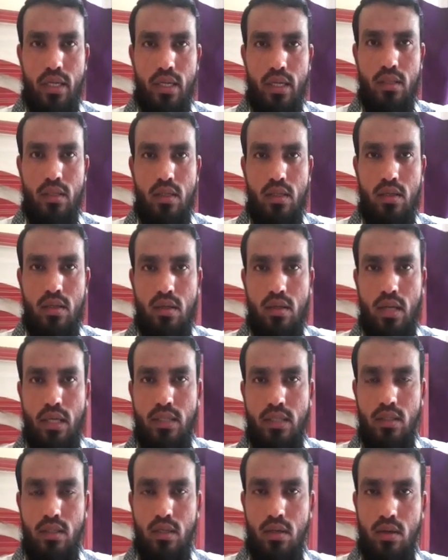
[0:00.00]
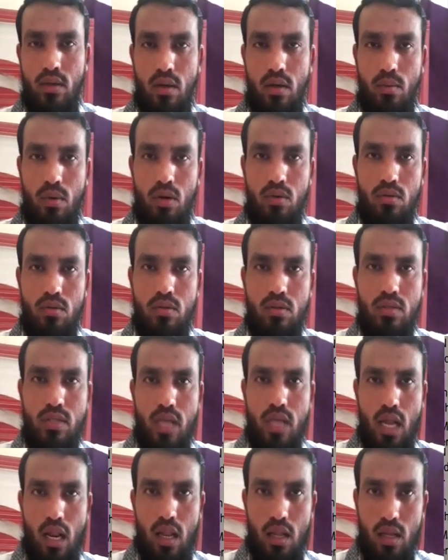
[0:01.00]
the lecture about
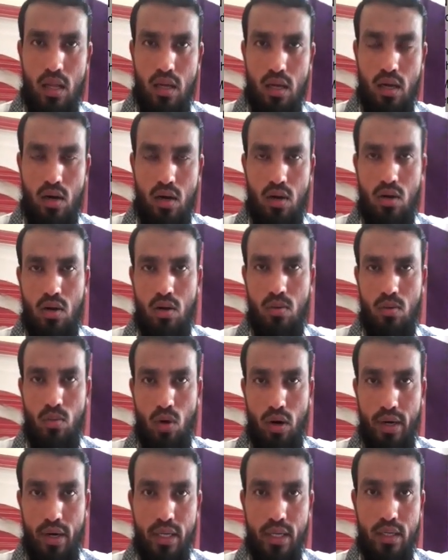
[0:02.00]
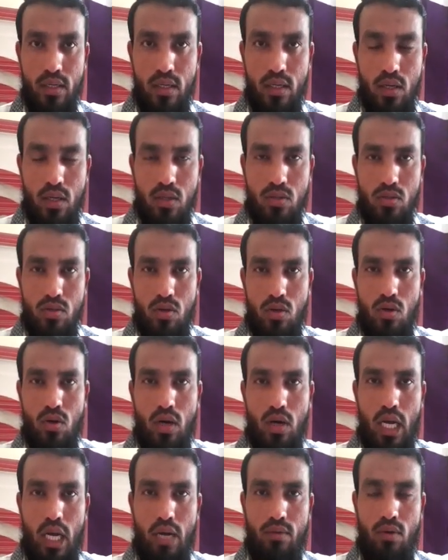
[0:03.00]
cell or our body. So
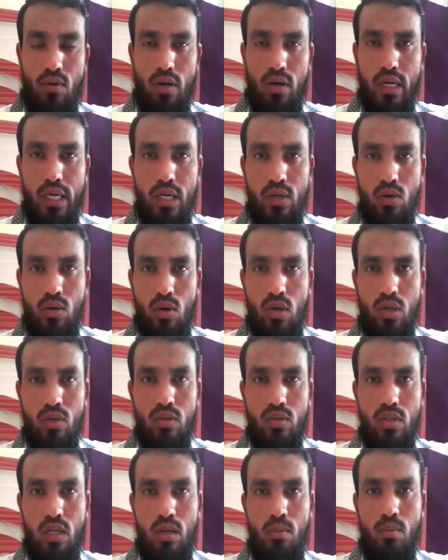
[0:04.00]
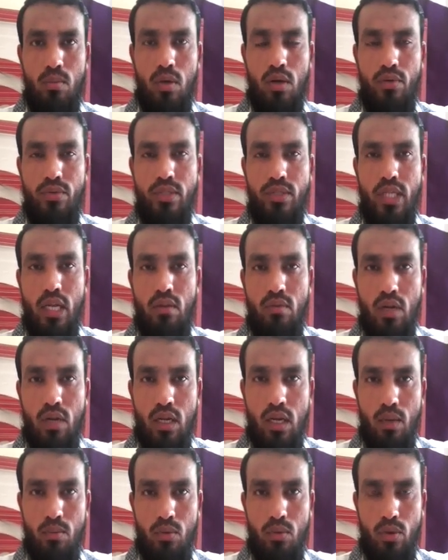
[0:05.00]
I have already told you the number of cell will
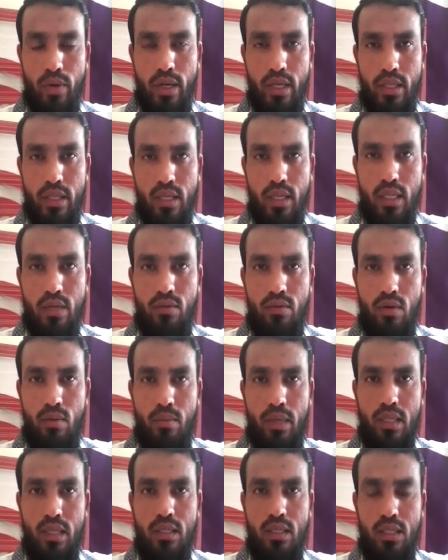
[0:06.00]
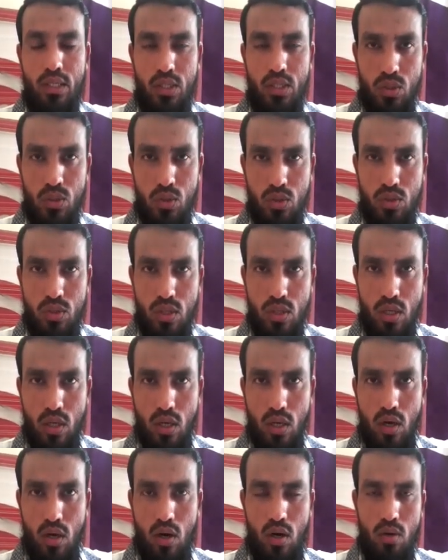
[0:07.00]
come together, they will make the tissues
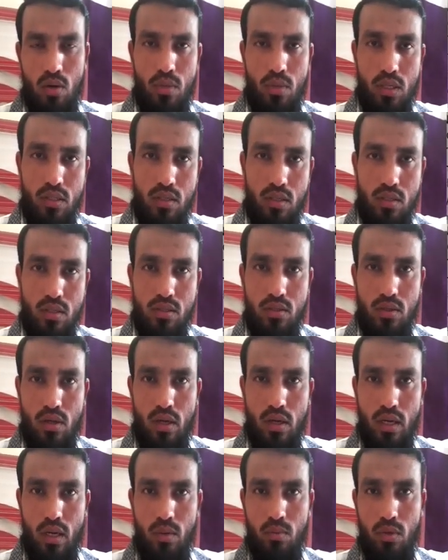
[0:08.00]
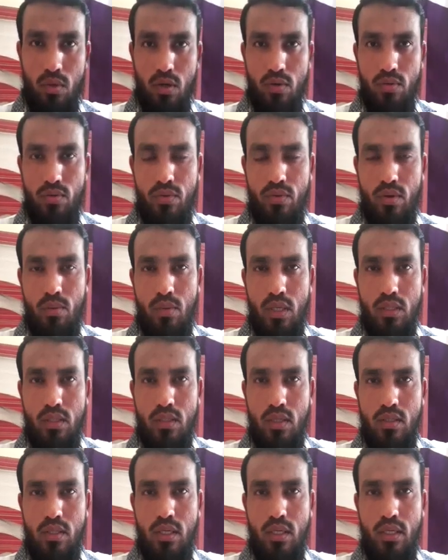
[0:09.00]
or muscles. A number of
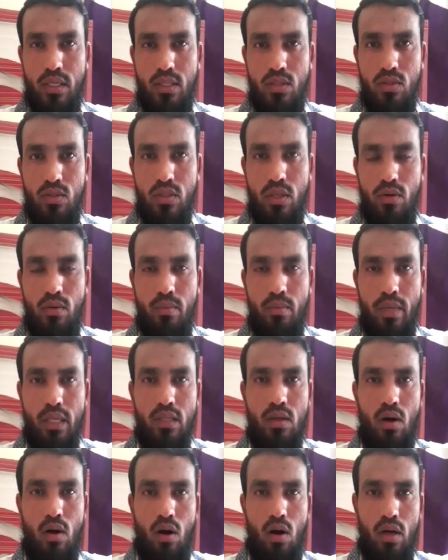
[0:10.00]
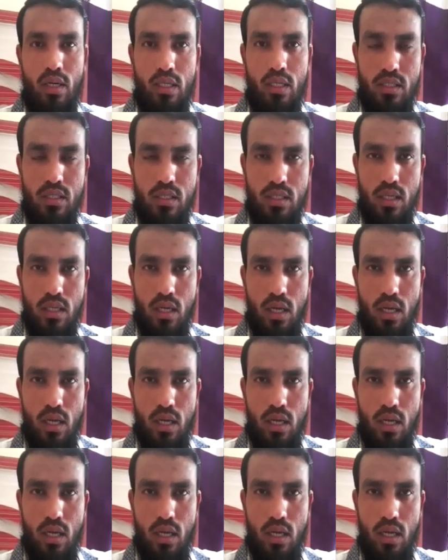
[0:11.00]
muscles and tissue, they will make the organs.